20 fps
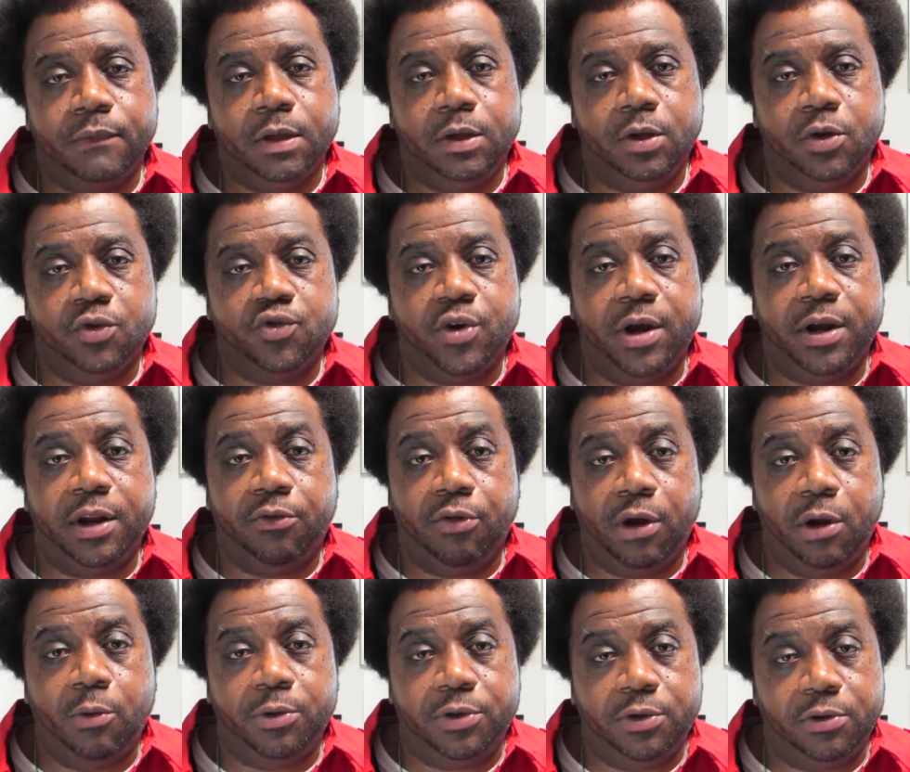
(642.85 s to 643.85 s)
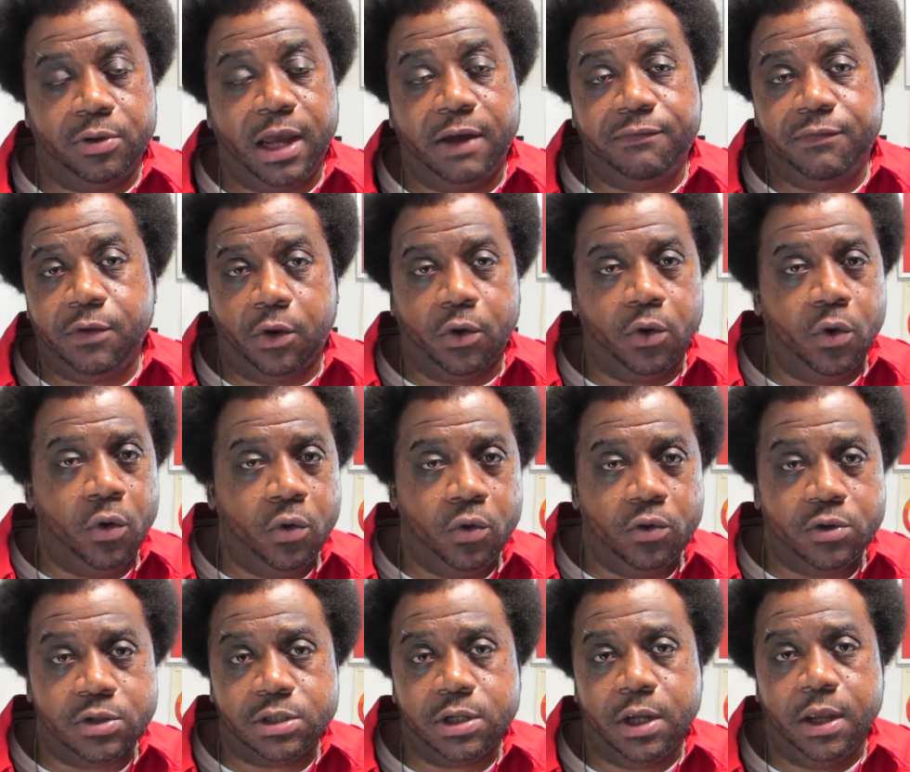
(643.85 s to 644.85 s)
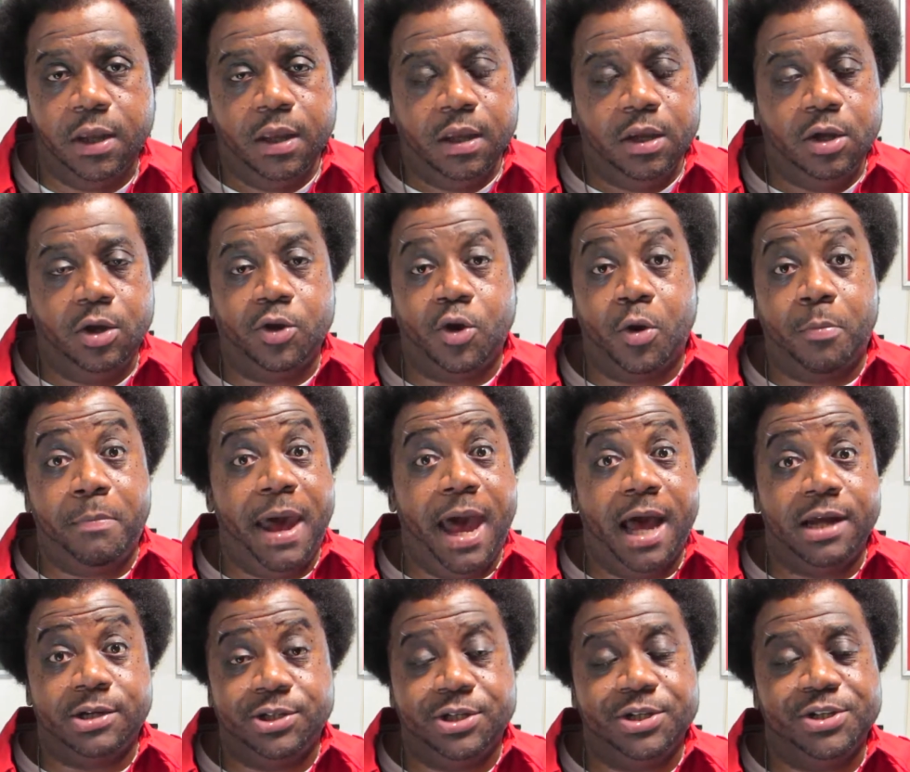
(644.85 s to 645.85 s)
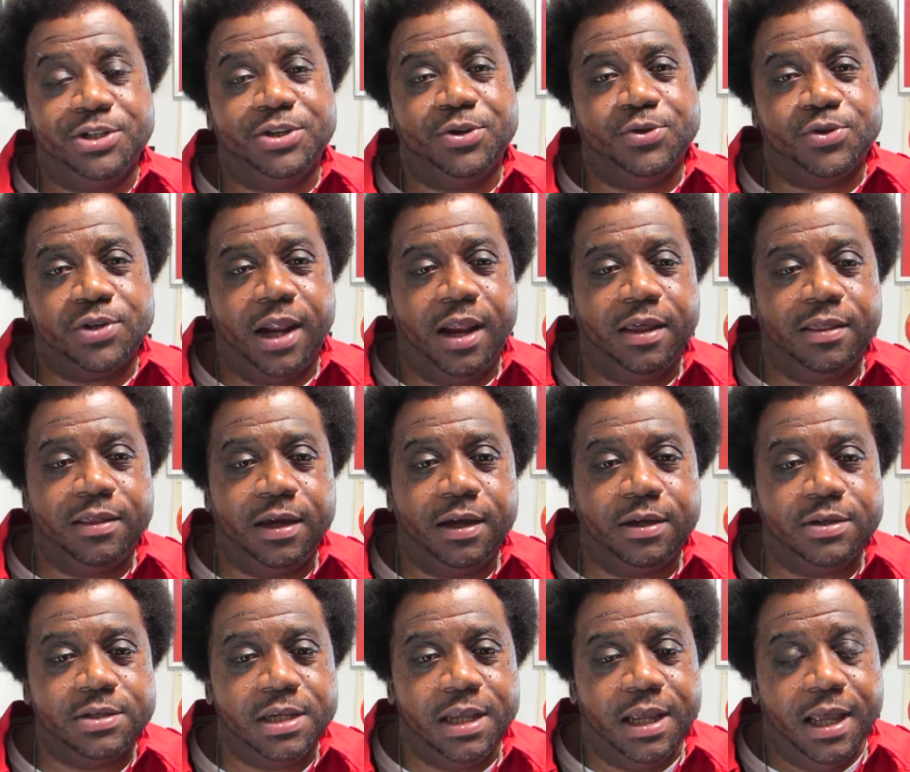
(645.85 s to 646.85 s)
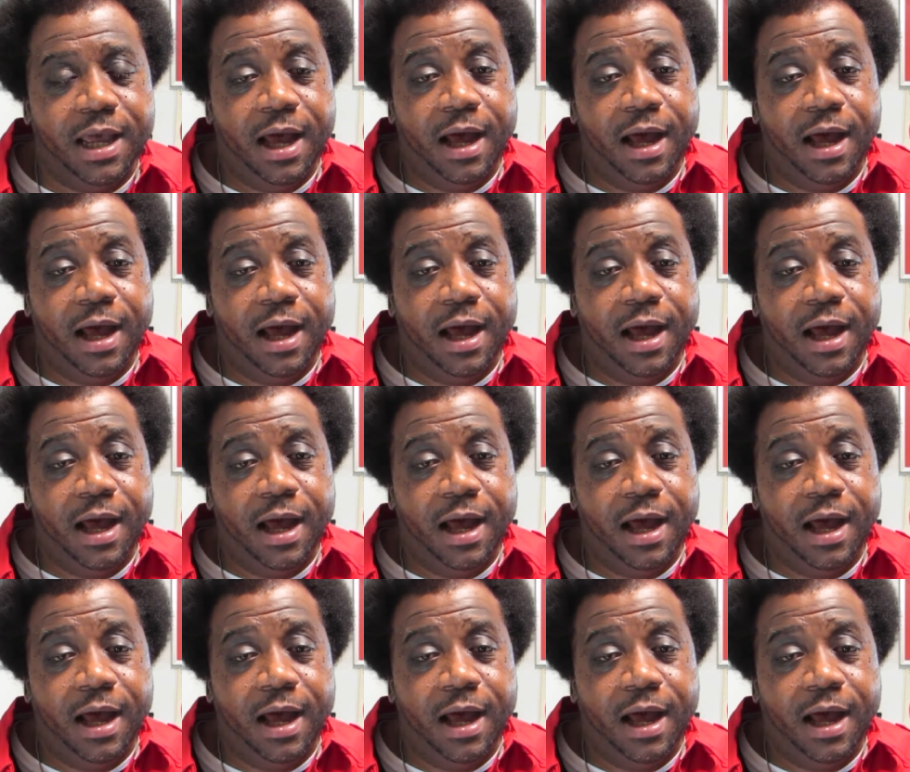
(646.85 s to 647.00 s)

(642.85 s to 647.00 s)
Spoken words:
you're trying to create with your life, your goals, your passions, those kind of things.